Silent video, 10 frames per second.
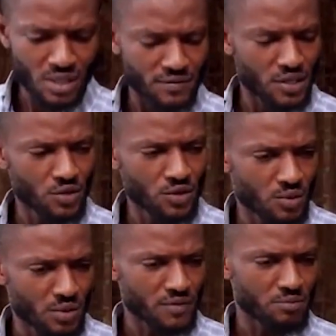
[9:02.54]
then
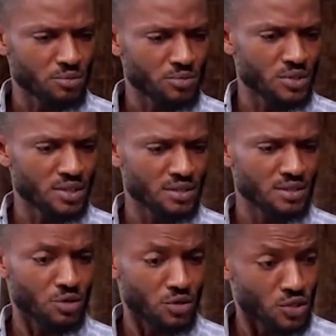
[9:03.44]
speculated that Mrs.
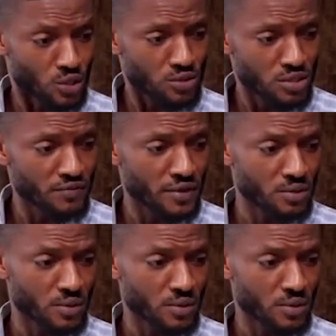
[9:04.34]
Ironsi wouldn't have